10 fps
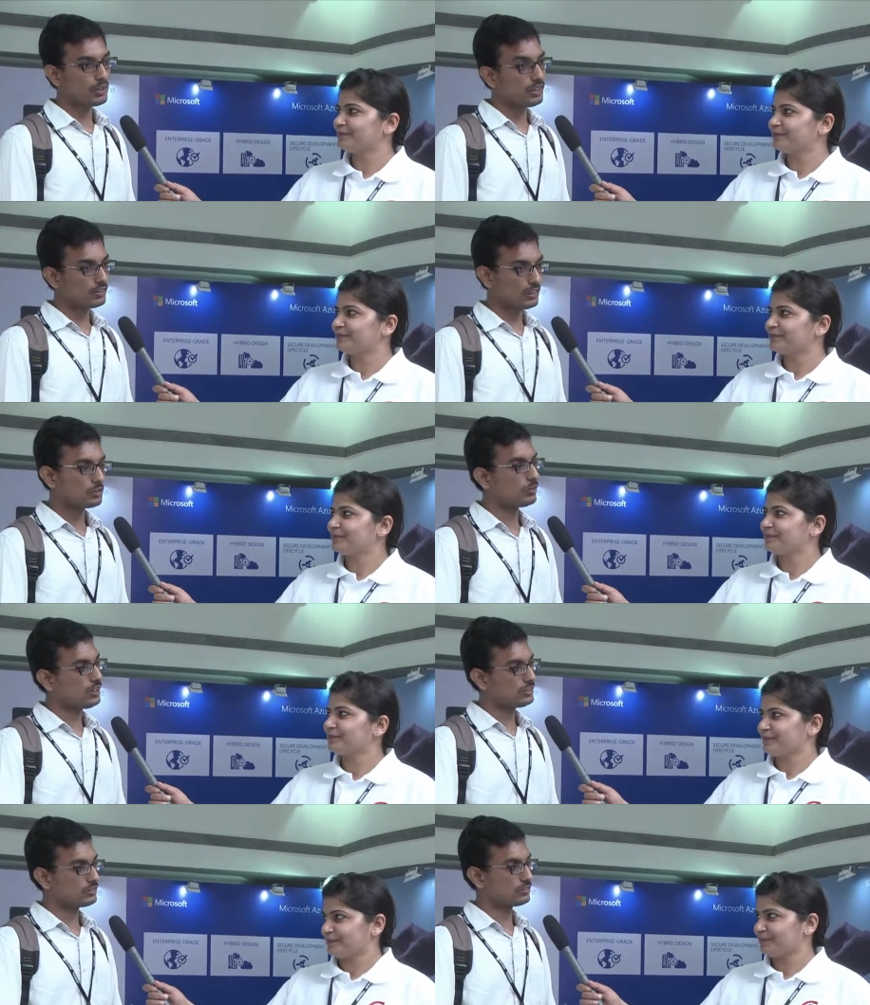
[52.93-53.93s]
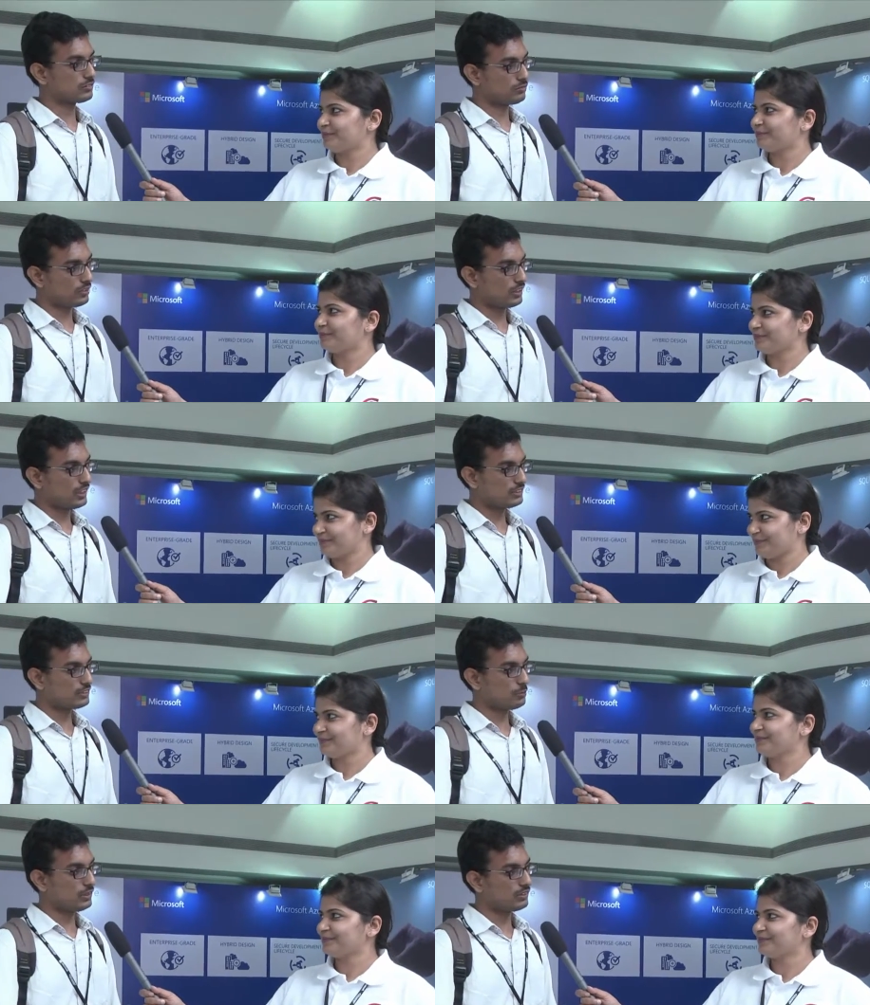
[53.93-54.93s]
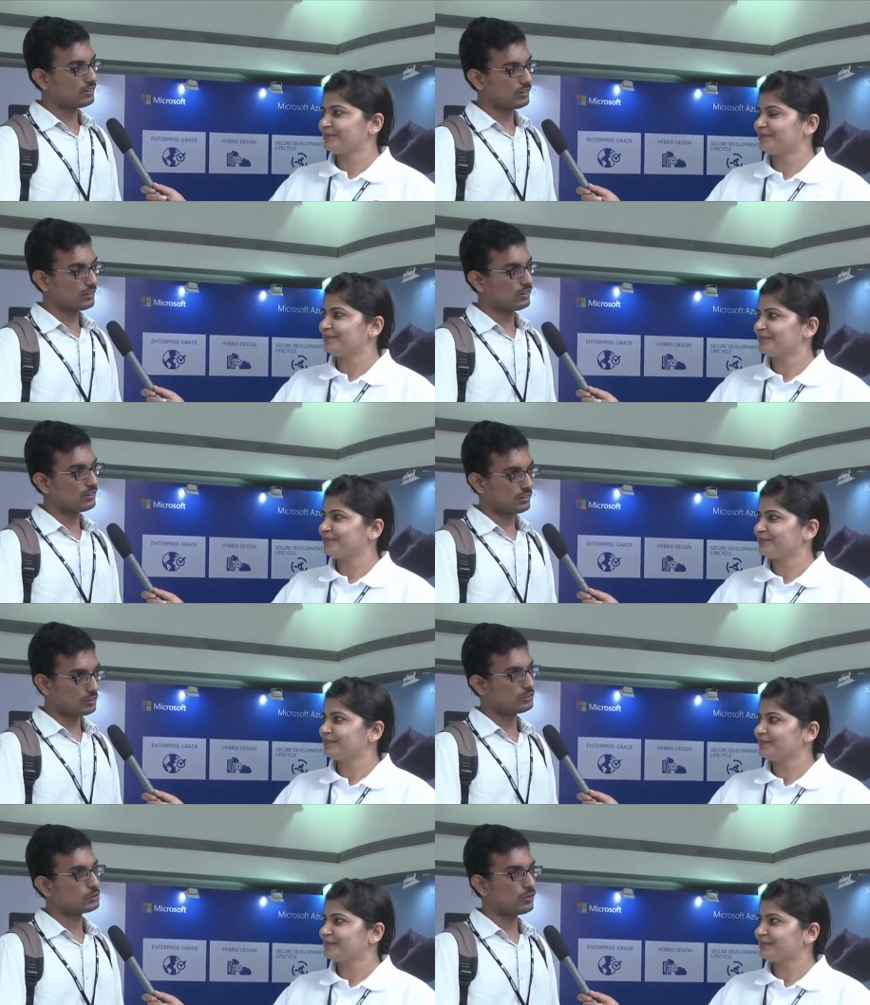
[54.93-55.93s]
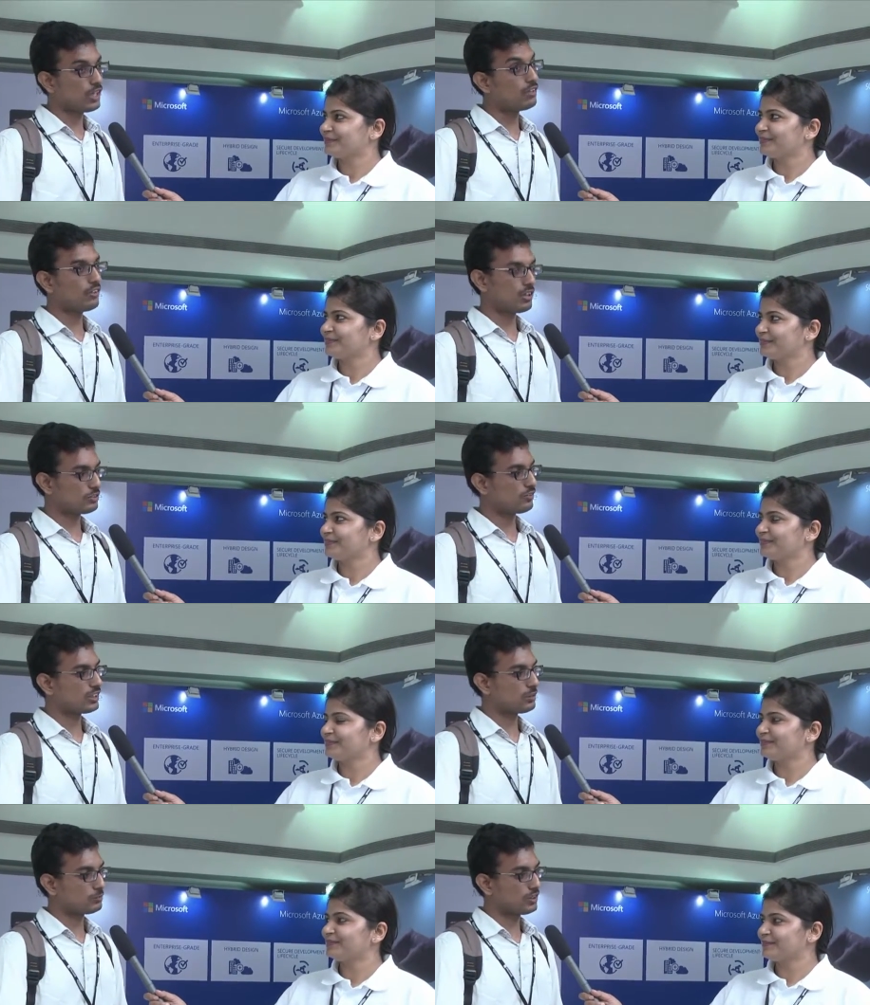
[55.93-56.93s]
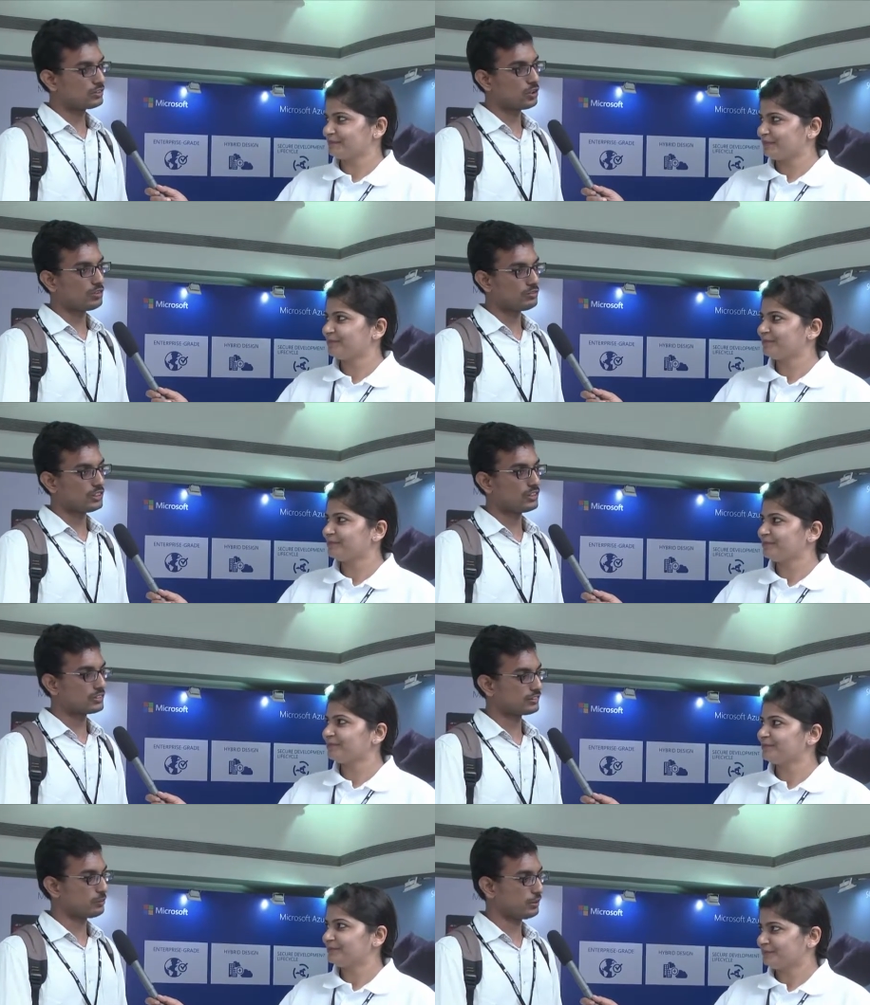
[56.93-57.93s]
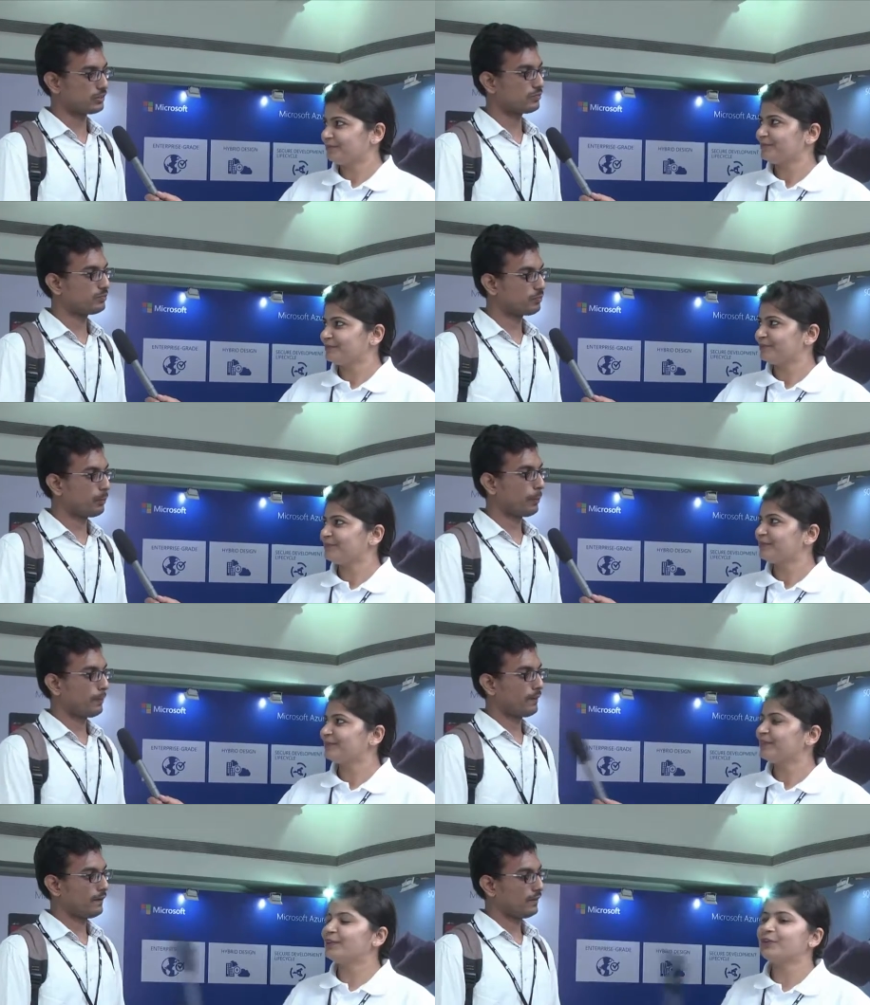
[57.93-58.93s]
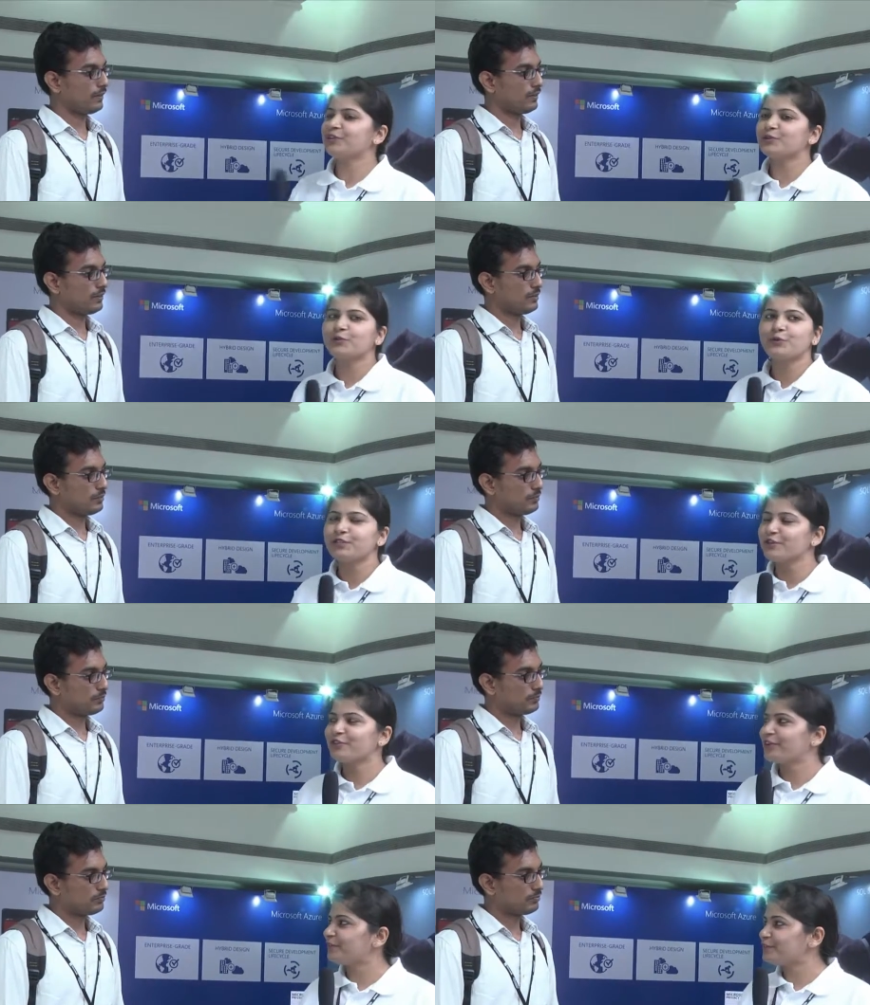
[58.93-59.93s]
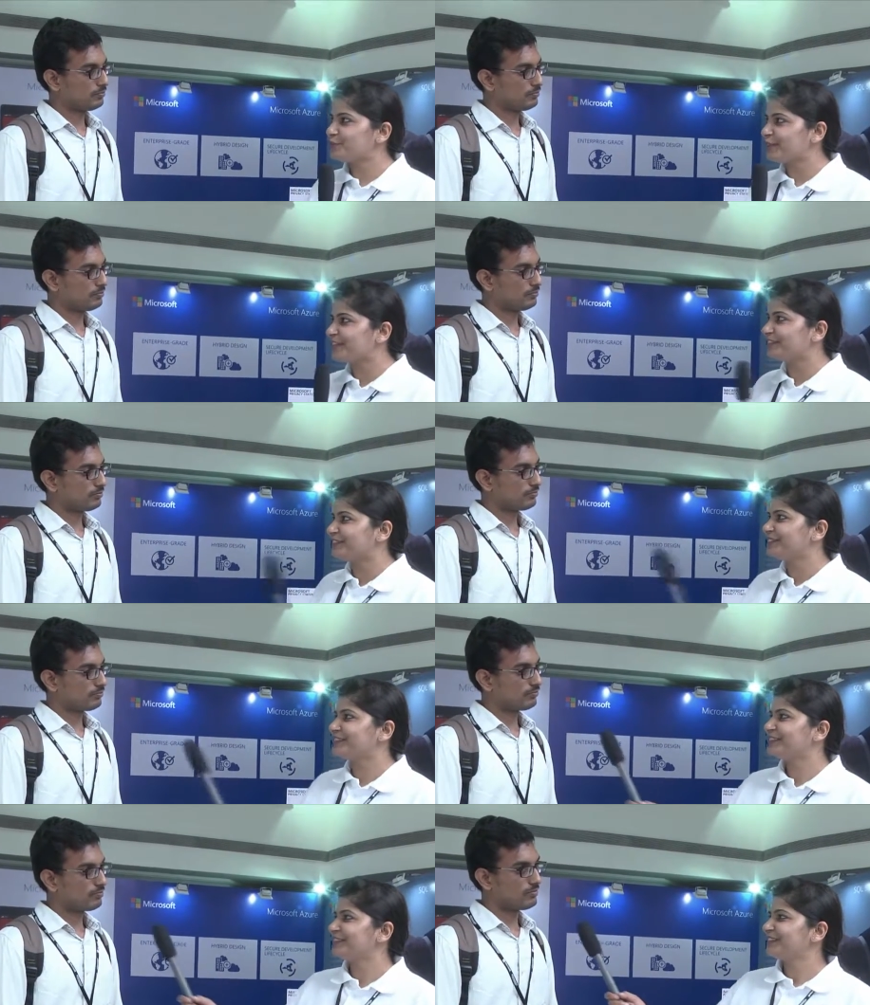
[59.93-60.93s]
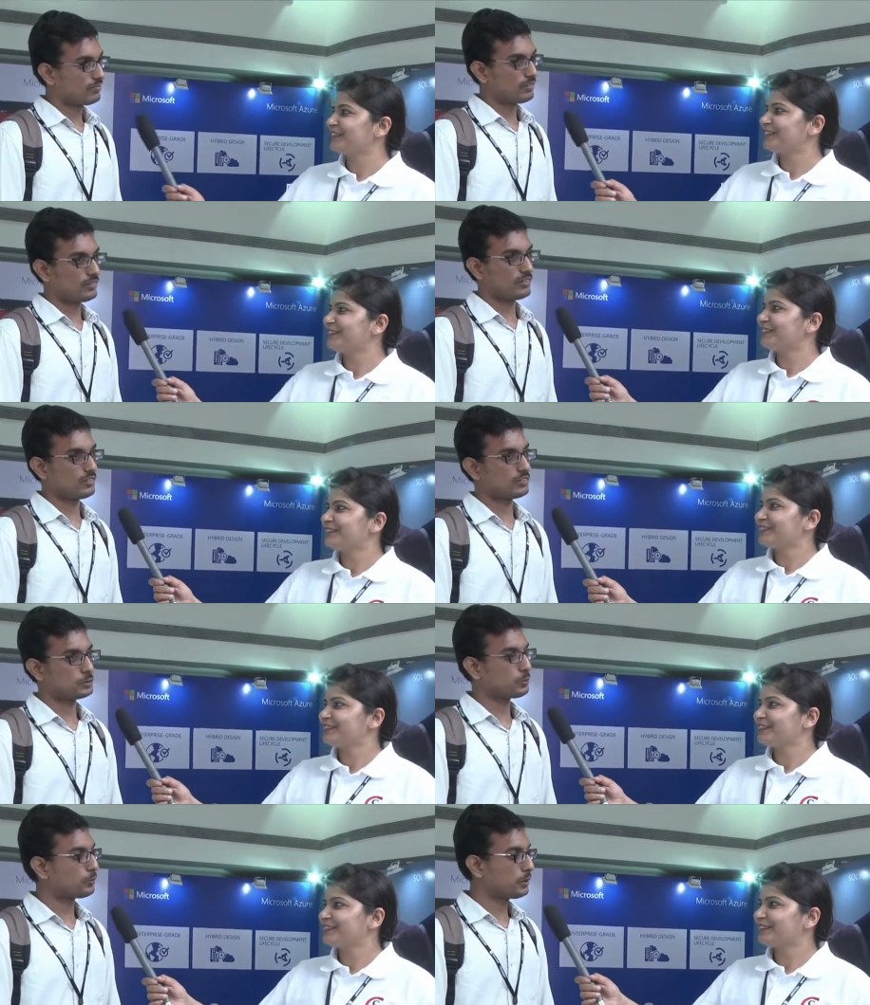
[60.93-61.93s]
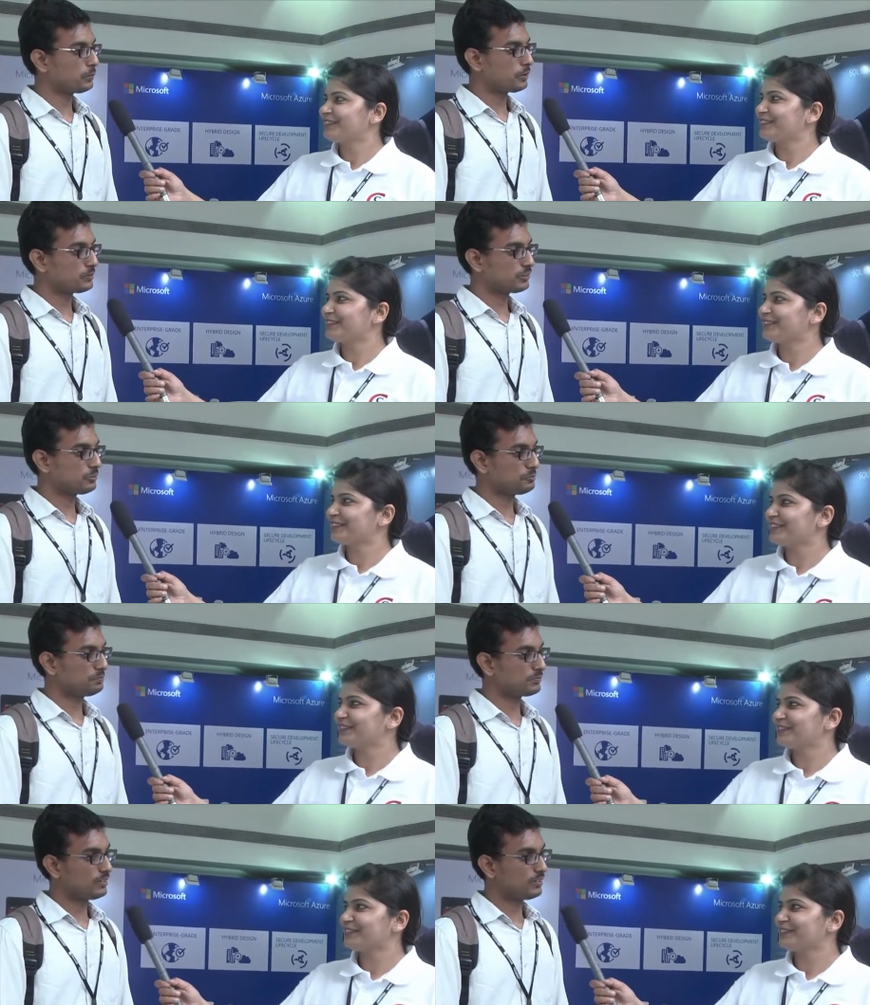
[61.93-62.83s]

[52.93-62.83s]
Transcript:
Speaker 1: my other colleagues for the next summit. Uh, surely I will also will come and join with the next summit.
Speaker 2: Okay, so who is your favorite speaker?
Speaker 1: Uh, Subramani Paramasivam.